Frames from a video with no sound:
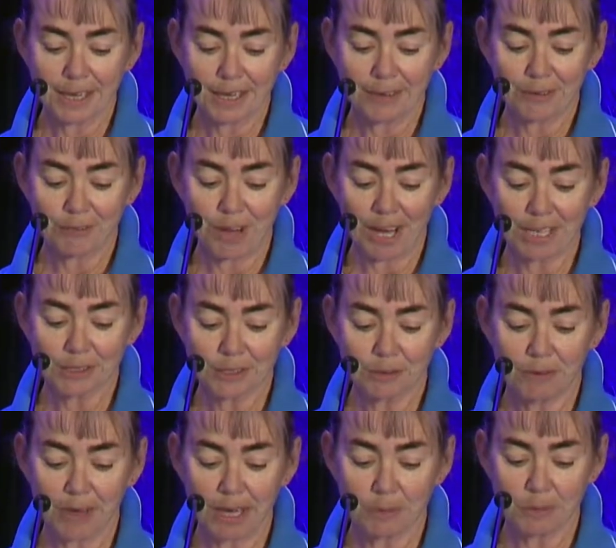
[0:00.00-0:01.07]
rate
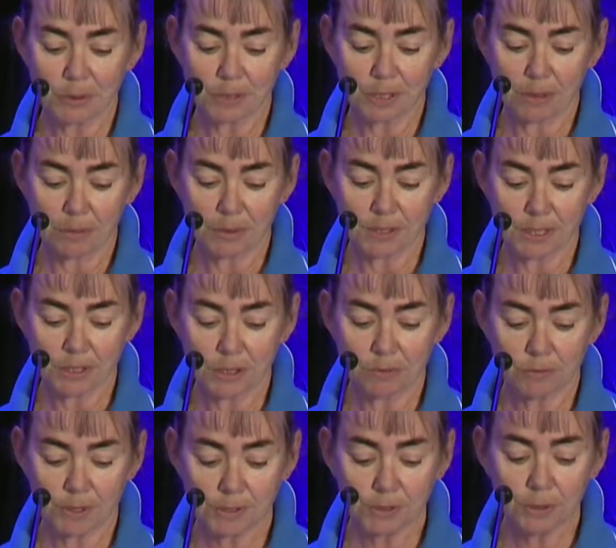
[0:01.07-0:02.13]
of animals that were sent to
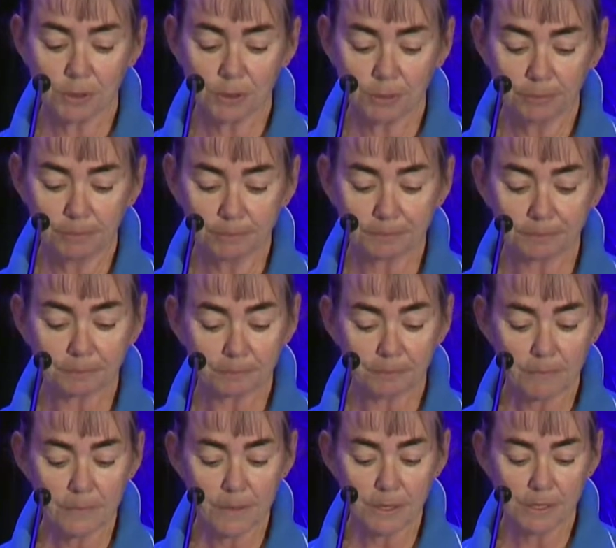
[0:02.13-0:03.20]
rescue.
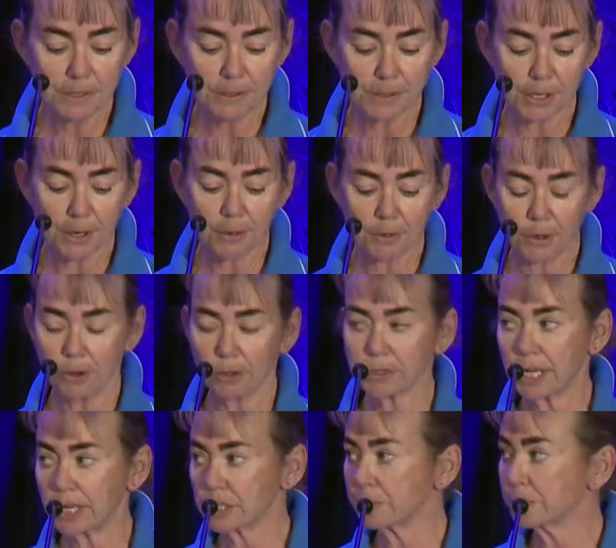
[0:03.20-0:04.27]
So I'll
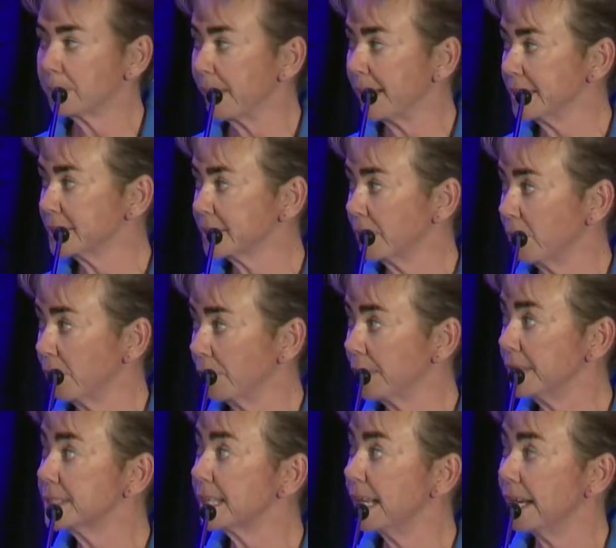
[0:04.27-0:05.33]
touch base on
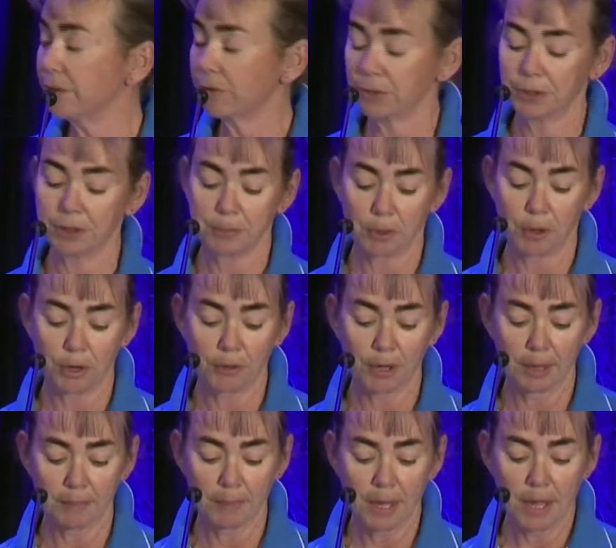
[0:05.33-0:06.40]
these later in the
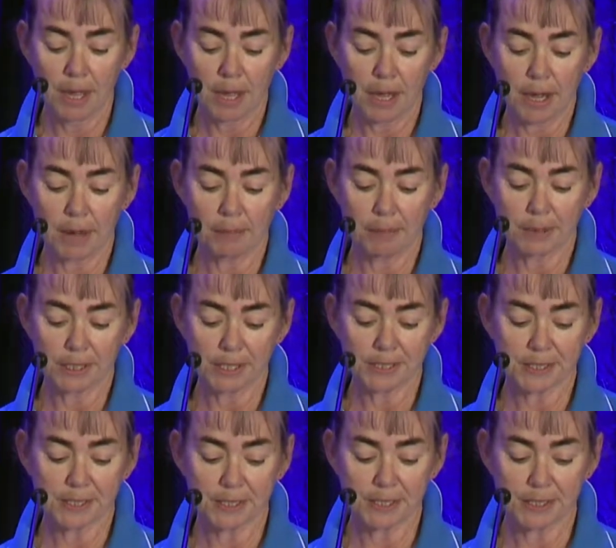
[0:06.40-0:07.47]
program, but these
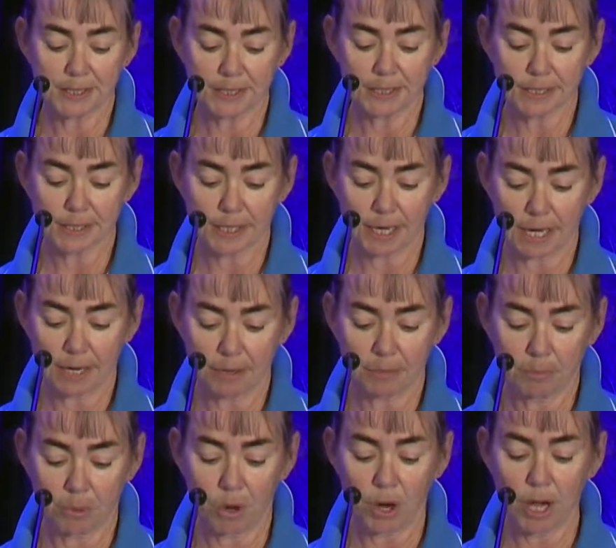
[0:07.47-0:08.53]
statistics are
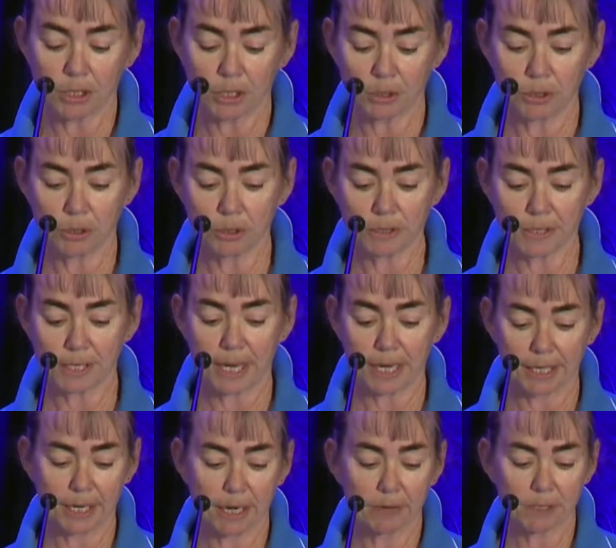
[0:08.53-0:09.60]
prior to
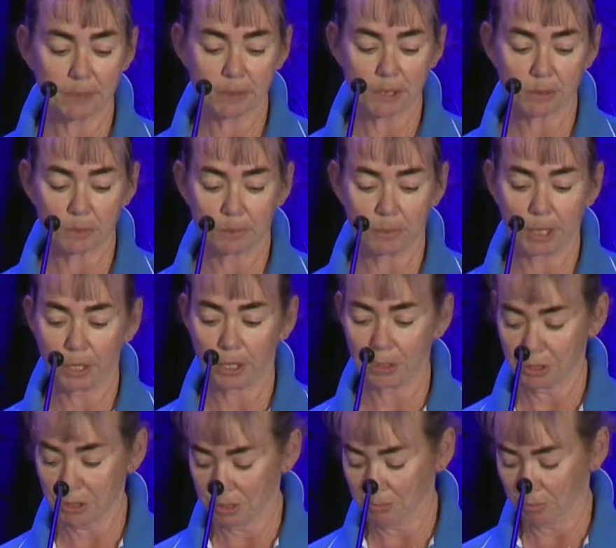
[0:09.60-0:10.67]
starting our responsible pet
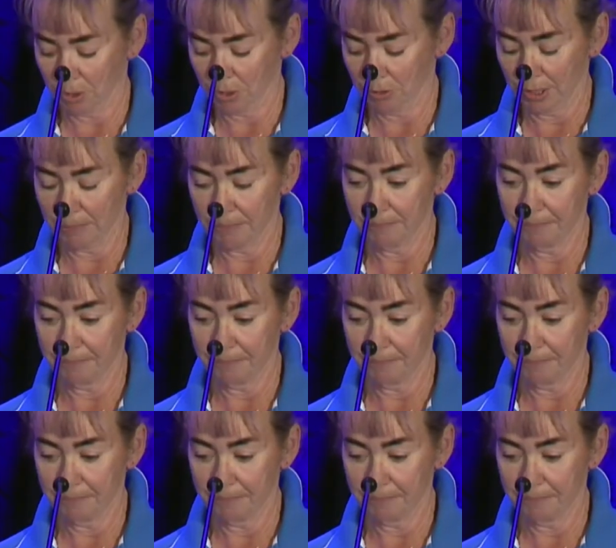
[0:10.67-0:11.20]
ownership program.